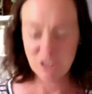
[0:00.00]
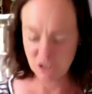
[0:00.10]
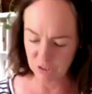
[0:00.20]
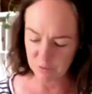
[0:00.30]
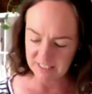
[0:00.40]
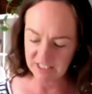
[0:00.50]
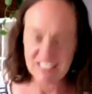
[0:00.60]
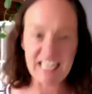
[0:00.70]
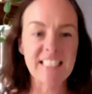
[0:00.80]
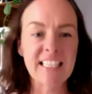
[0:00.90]
So
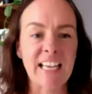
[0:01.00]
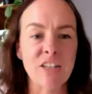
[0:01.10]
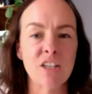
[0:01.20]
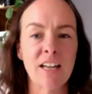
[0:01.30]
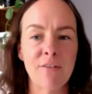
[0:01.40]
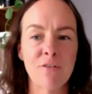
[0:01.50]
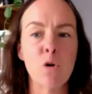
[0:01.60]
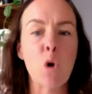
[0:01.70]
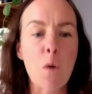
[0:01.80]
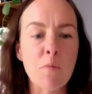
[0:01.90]
tell us again. So like for a
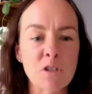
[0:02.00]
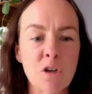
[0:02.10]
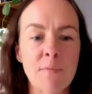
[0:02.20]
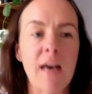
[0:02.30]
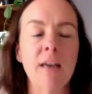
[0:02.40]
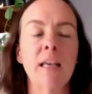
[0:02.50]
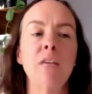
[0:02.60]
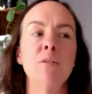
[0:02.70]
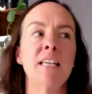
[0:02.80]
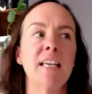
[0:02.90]
normal sort of market,
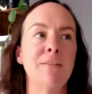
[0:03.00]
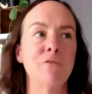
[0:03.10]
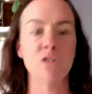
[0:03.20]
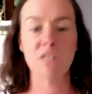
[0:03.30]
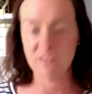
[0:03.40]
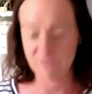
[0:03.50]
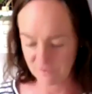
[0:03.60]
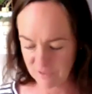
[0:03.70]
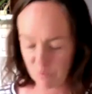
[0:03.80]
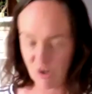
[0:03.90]
you were taking 40 to
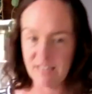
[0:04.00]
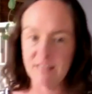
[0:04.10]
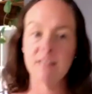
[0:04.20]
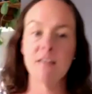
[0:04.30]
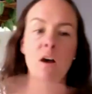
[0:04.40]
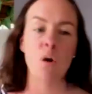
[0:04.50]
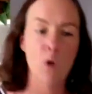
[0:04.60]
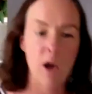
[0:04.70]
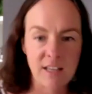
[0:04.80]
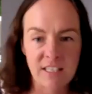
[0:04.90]
50 breads,
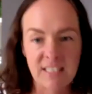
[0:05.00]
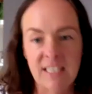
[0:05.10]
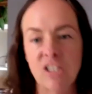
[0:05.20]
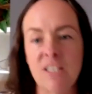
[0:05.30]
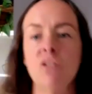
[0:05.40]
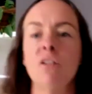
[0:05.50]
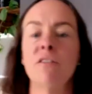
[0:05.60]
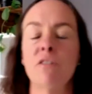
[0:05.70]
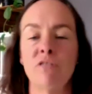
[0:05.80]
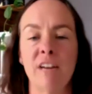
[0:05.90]
and you said you did all
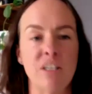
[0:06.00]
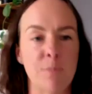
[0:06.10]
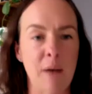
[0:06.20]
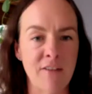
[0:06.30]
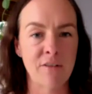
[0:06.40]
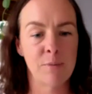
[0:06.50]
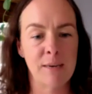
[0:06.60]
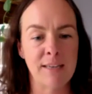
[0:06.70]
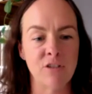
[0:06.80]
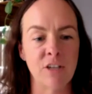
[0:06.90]
the range apart from the
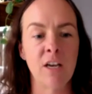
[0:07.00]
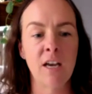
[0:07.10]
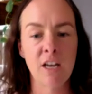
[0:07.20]
pastry.